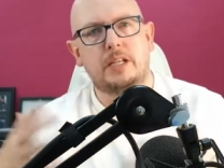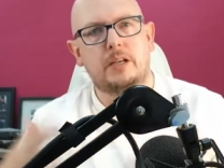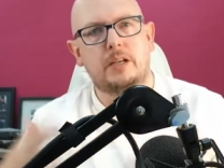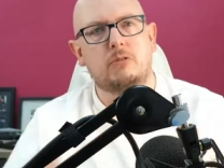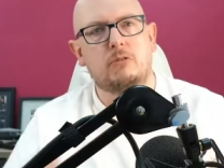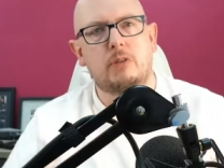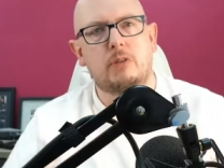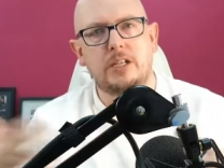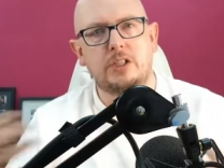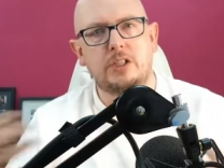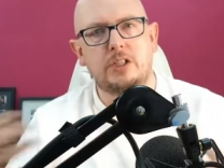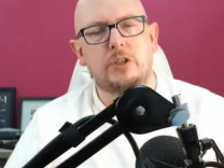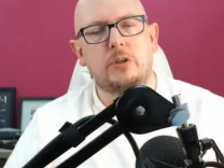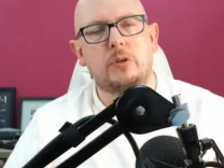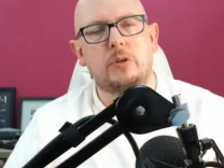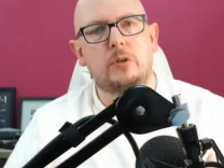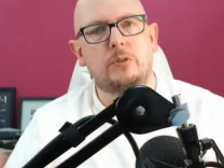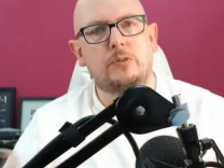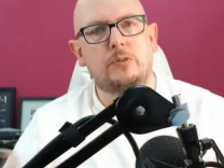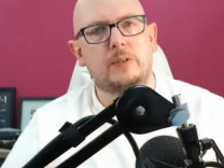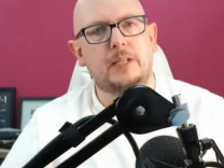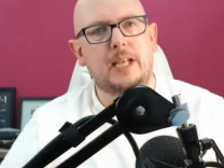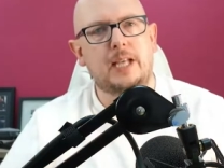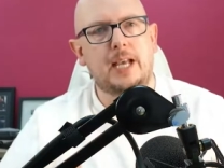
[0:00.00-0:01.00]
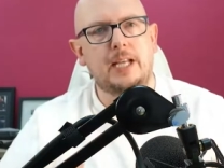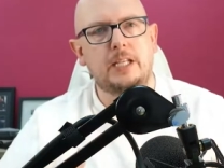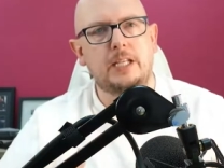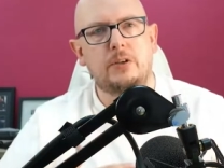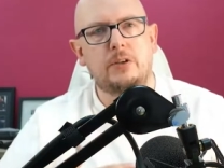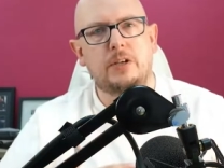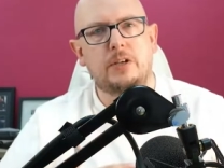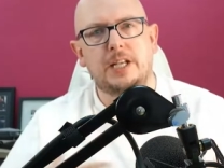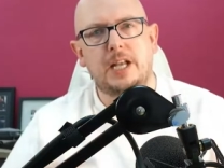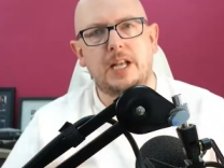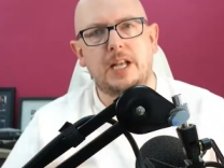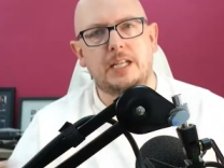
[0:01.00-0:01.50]
great tool for getting you
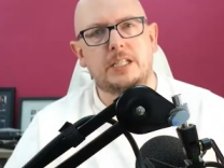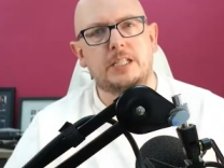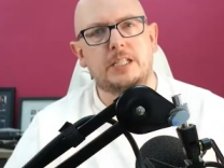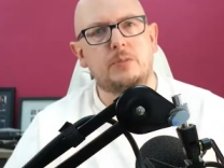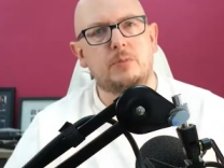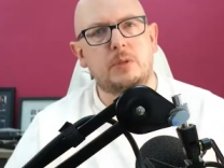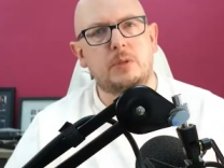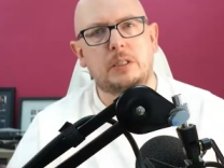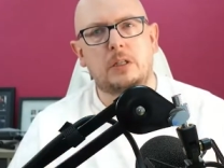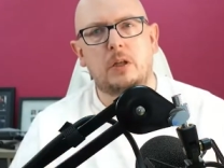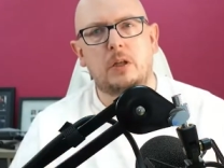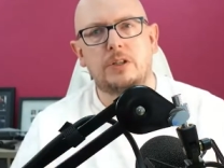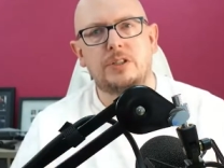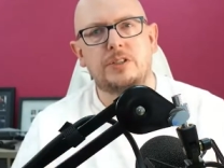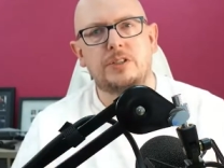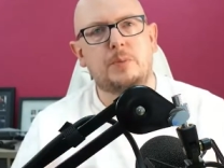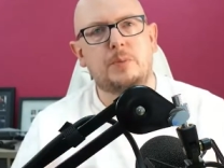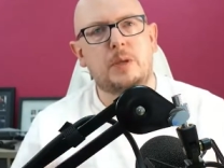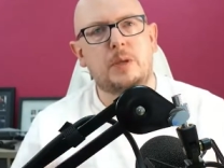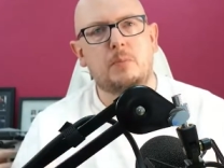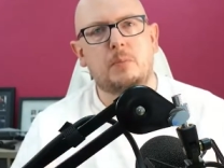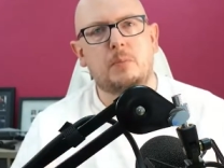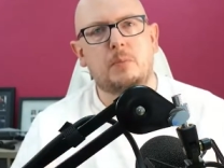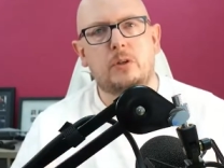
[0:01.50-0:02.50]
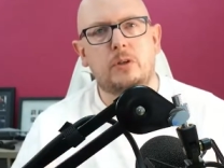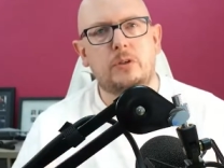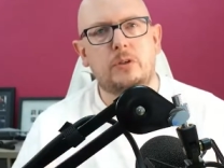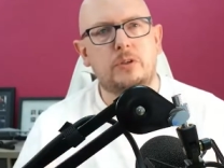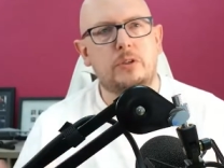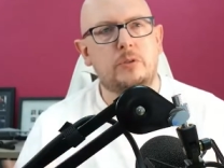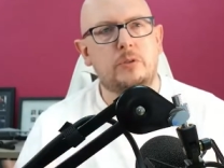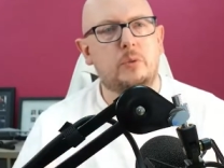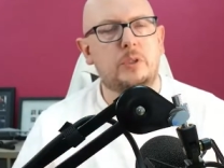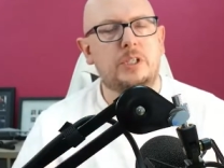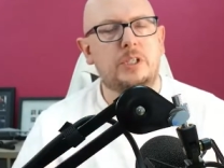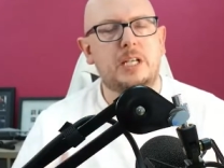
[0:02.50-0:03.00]
connected with lots of people who
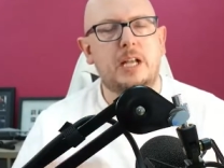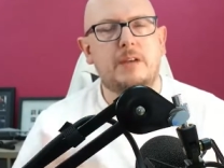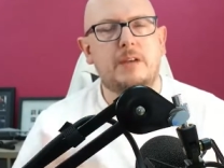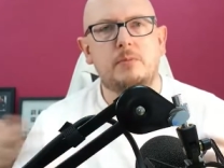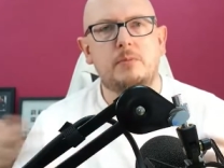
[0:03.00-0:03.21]
you would never